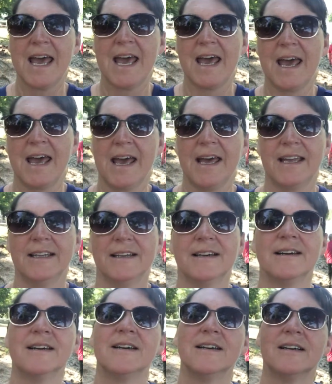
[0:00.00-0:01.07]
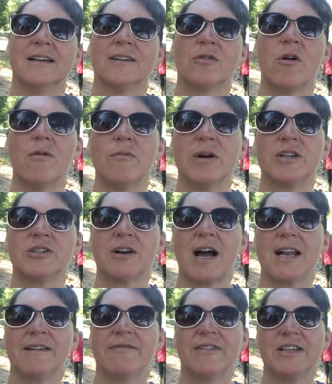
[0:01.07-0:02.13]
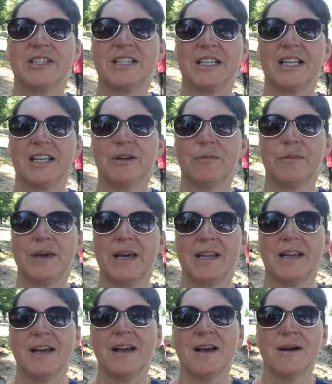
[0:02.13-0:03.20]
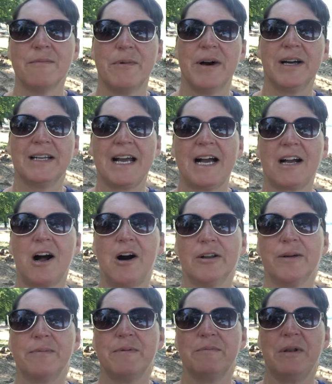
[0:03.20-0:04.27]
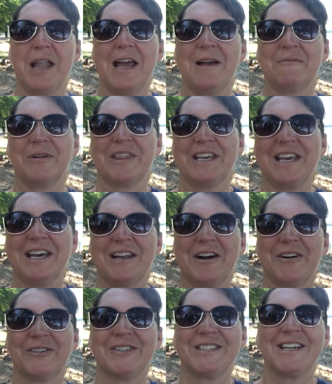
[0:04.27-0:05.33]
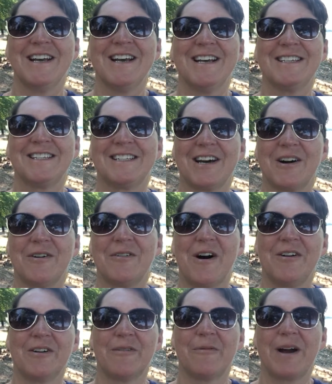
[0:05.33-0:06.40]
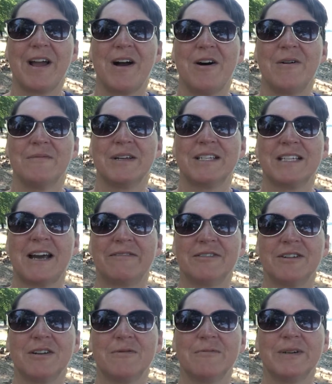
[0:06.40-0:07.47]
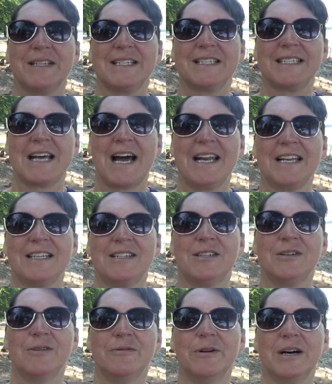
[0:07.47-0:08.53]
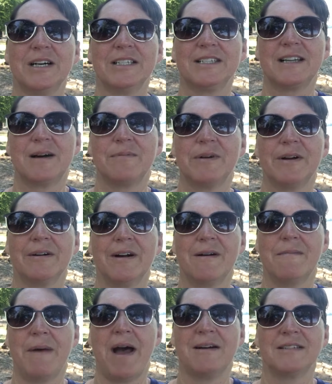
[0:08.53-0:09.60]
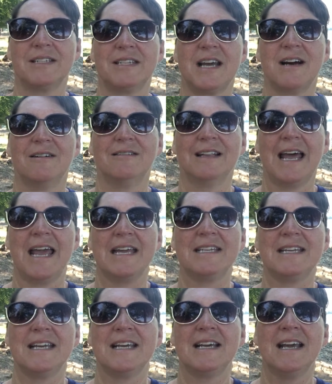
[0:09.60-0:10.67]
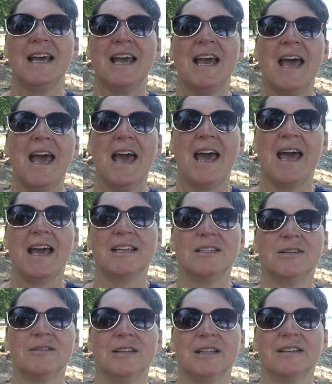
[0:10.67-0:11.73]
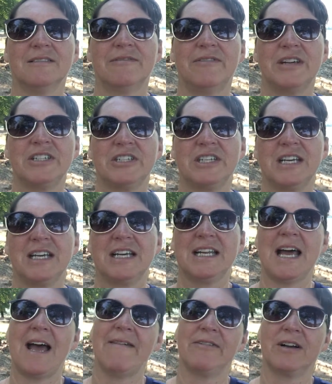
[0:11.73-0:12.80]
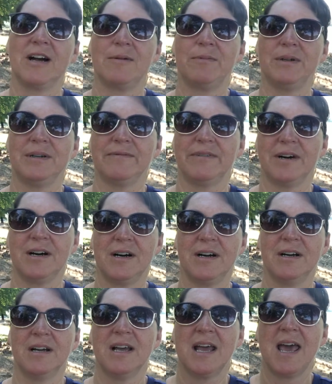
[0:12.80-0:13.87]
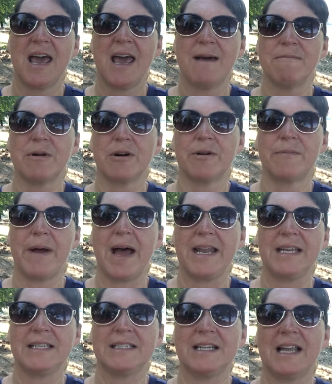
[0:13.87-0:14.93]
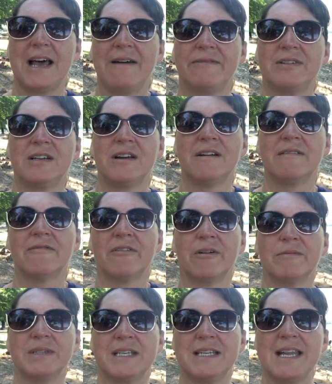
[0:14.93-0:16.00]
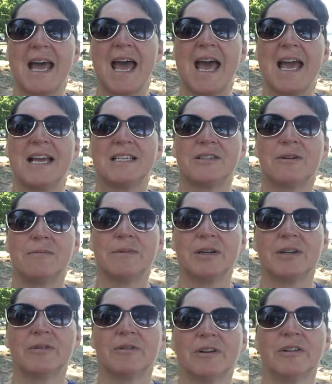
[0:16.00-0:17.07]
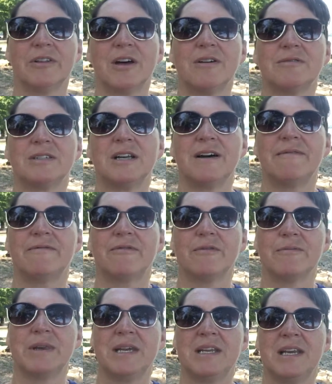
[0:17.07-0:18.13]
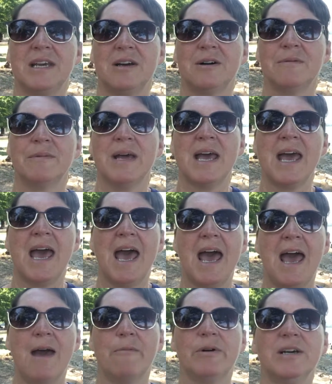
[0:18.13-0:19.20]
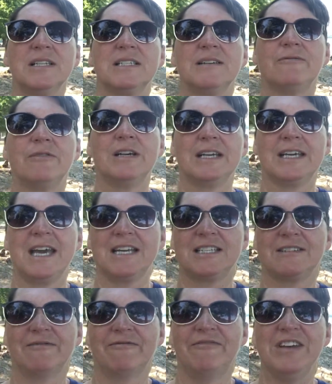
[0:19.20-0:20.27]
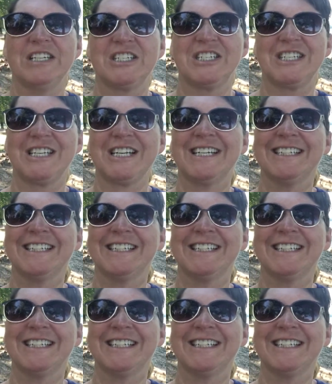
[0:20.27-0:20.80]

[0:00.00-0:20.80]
and Cornbread tried to fish a little bit, but got caught up in playing with the kiddos. So on our way home this afternoon, we decided to uh, stop here at Mousetail Landing and do a little fishing. And I have a couple of uh, hamburger patties left from today, so I'm gonna grill those up for me and him. And we're gonna see if we can catch some fish.